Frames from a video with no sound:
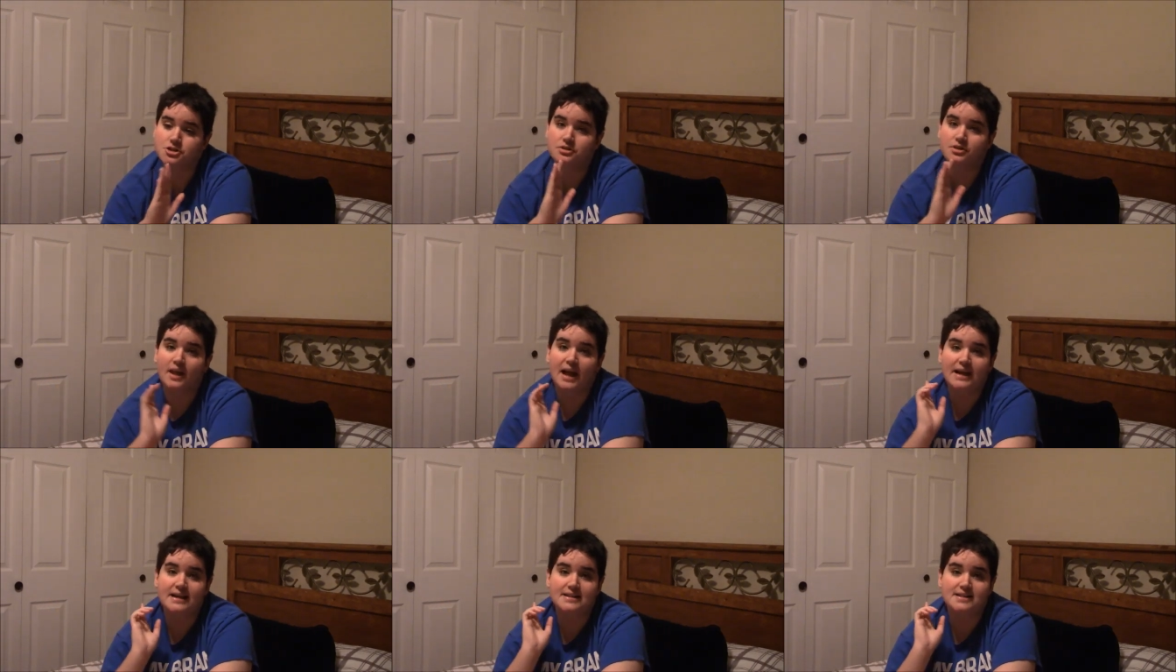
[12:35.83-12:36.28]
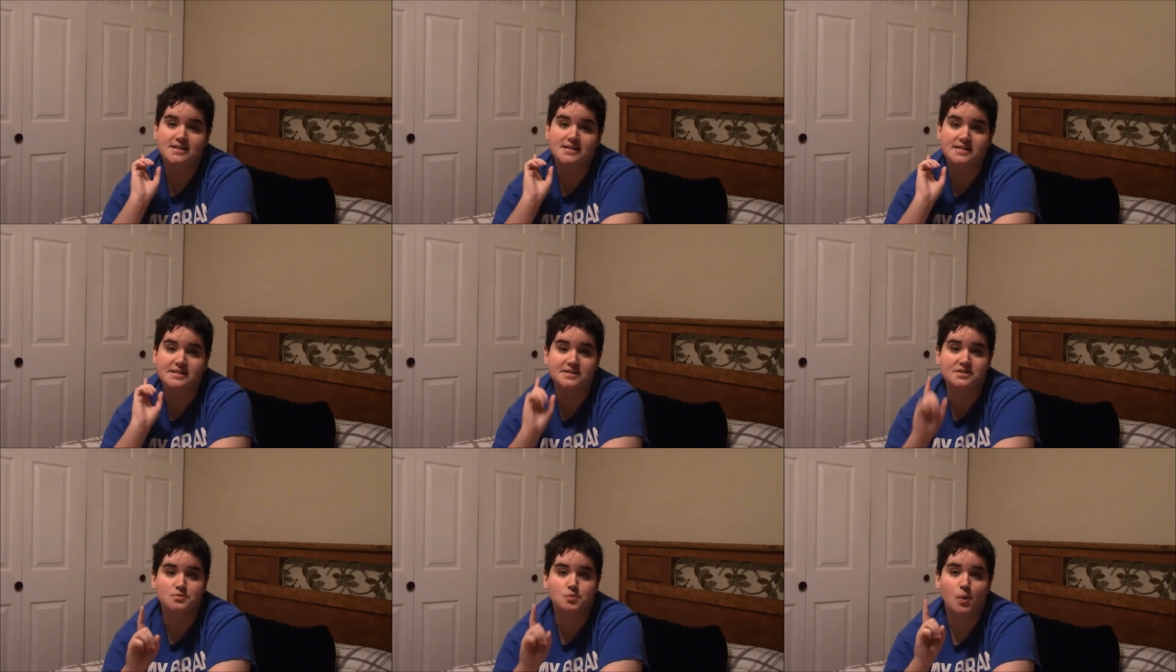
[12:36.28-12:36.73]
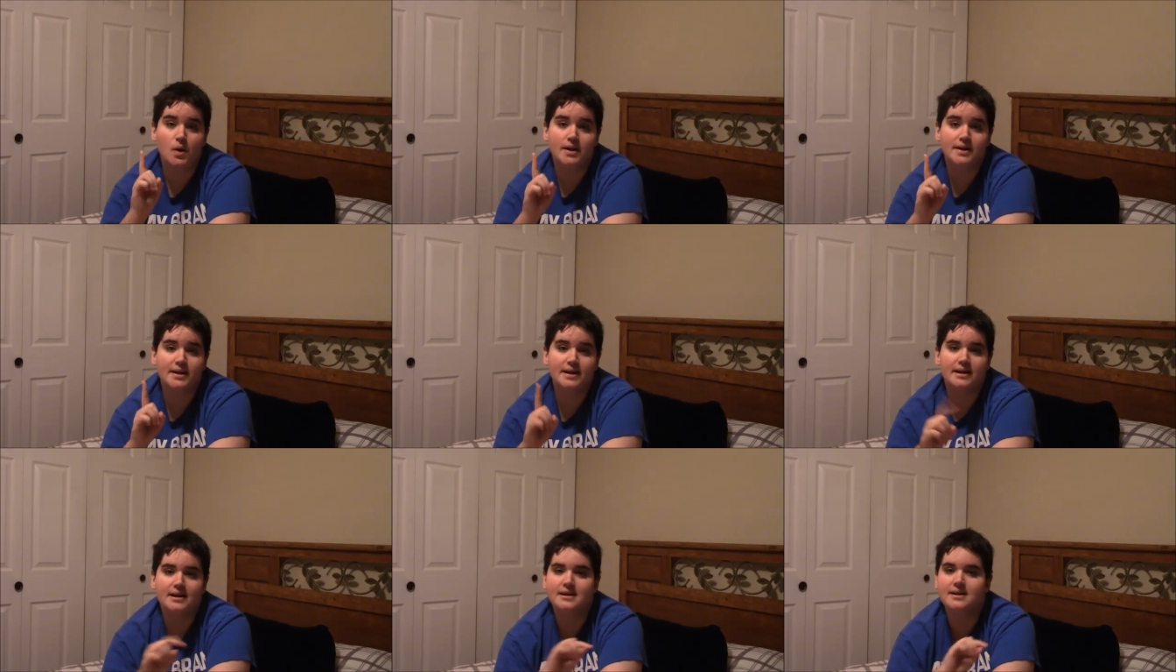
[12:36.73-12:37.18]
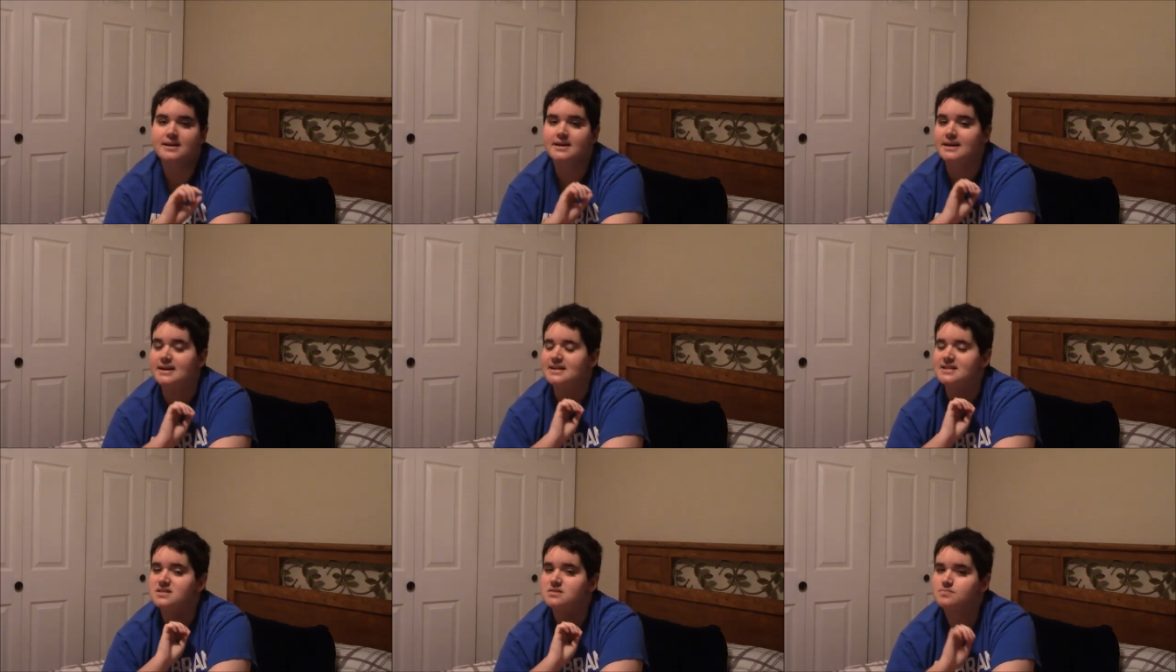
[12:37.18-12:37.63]
liked this one kid and
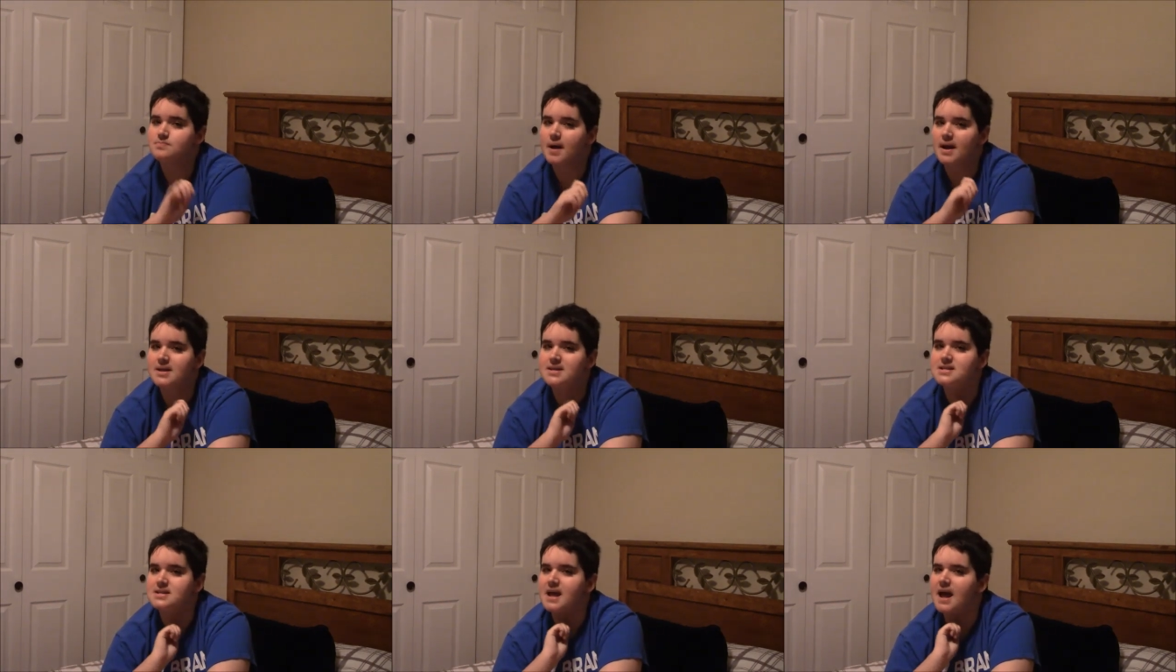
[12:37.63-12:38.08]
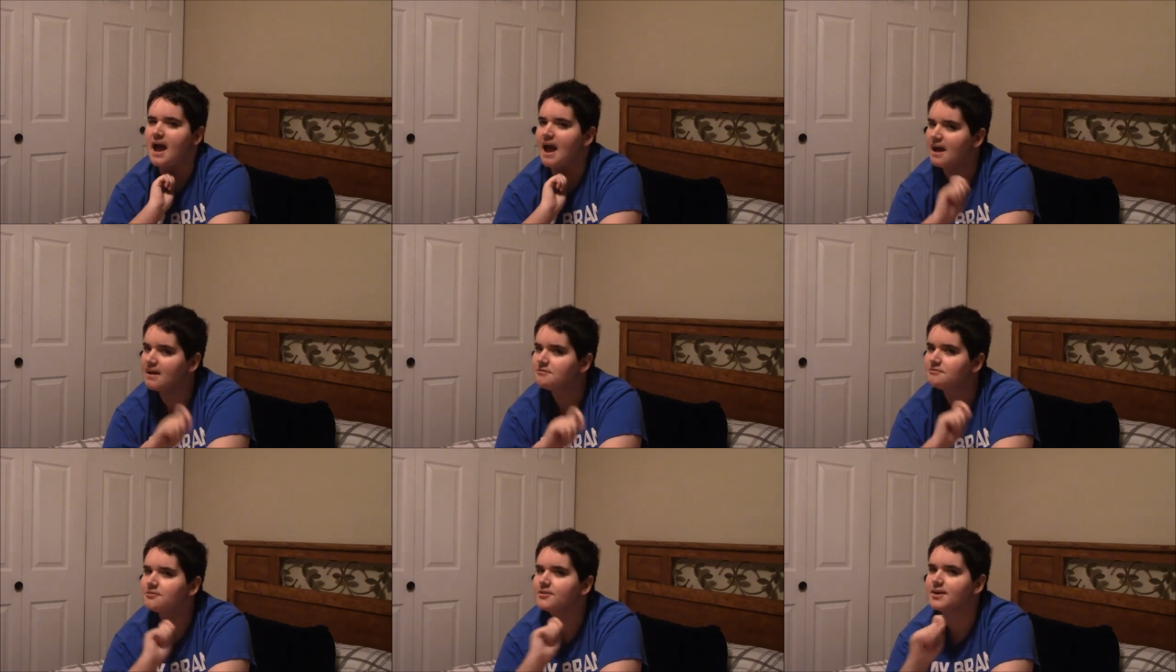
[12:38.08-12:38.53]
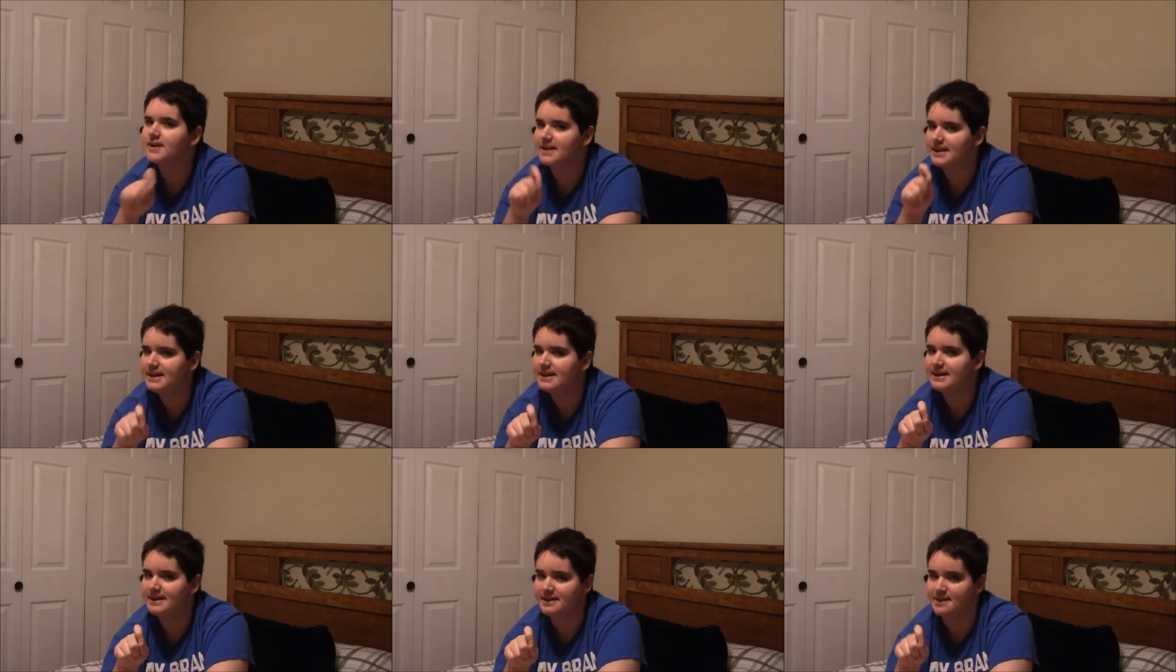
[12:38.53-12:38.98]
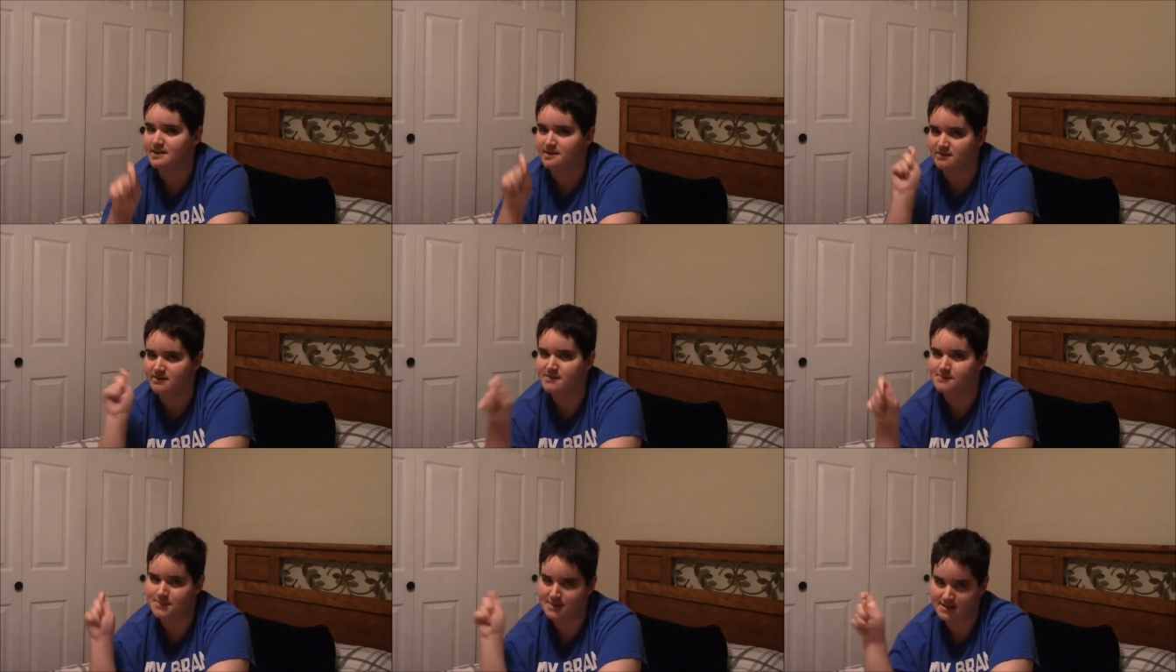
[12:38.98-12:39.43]
expected every kid
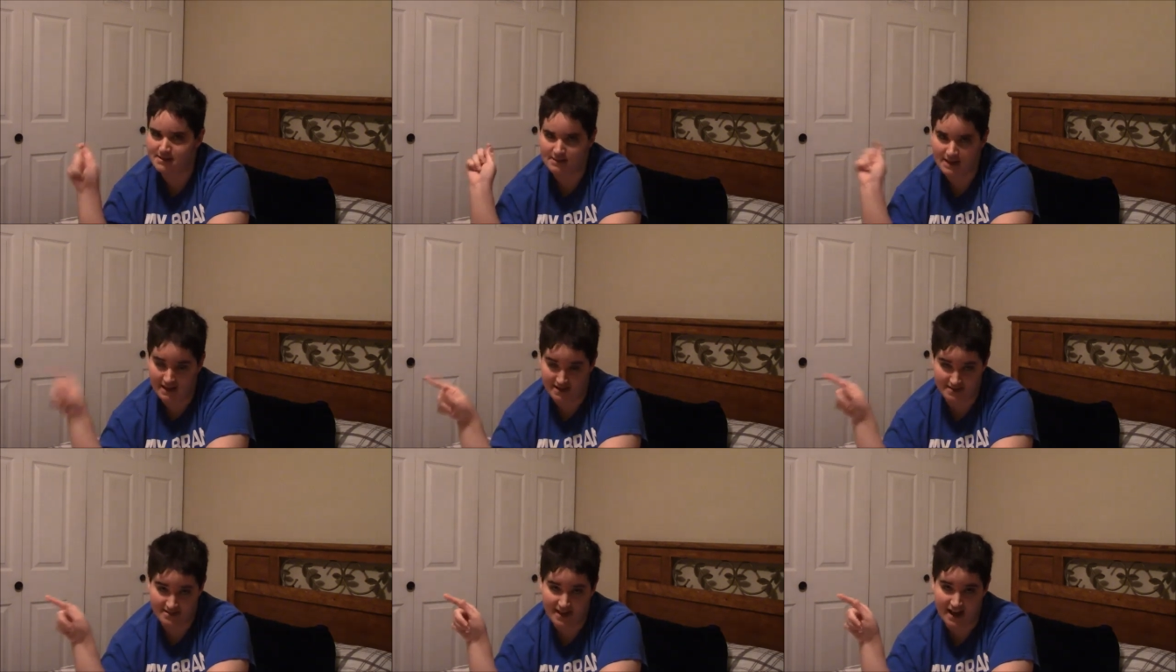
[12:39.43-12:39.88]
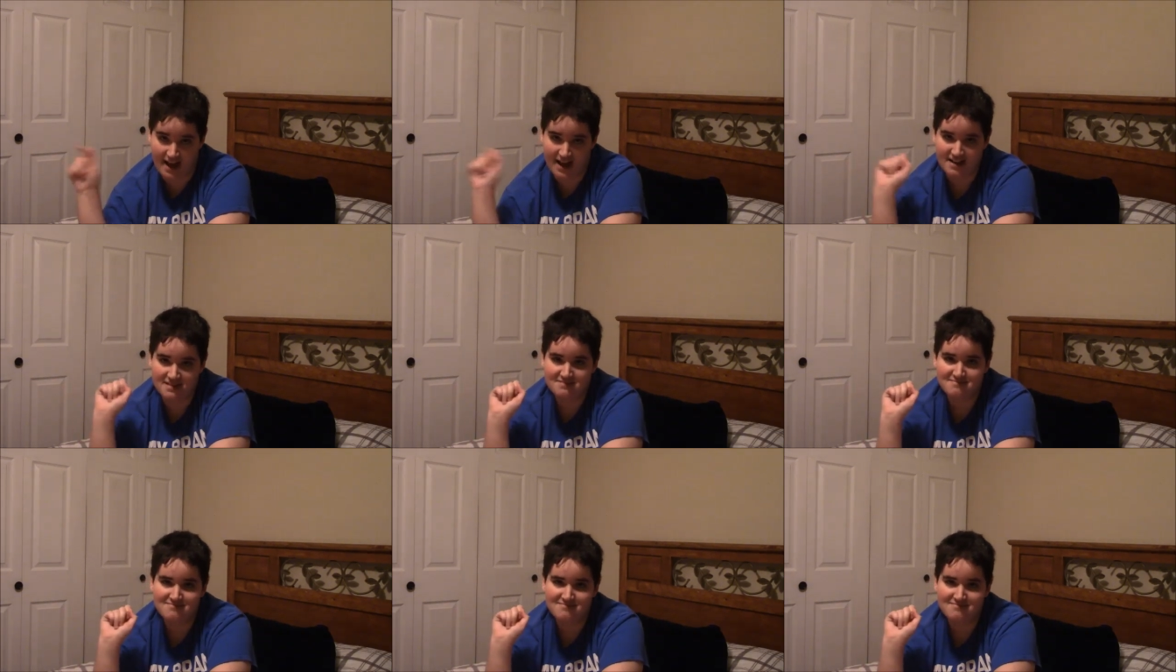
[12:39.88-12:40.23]
to be like that